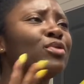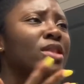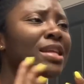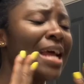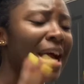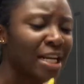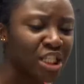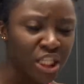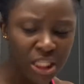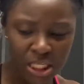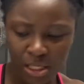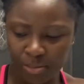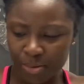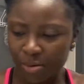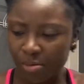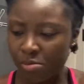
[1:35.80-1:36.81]
ashy
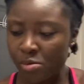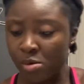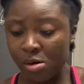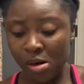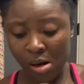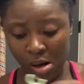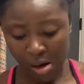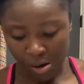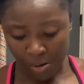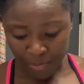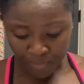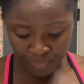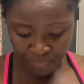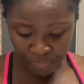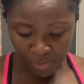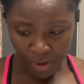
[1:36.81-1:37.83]
lip.
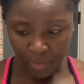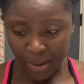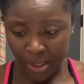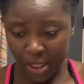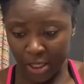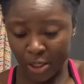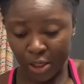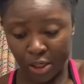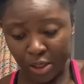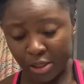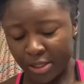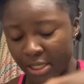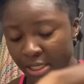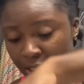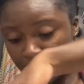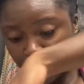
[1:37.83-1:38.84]
But yeah, y'all,
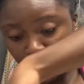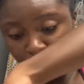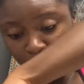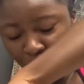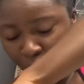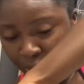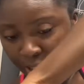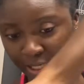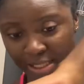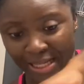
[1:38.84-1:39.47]
it's so important.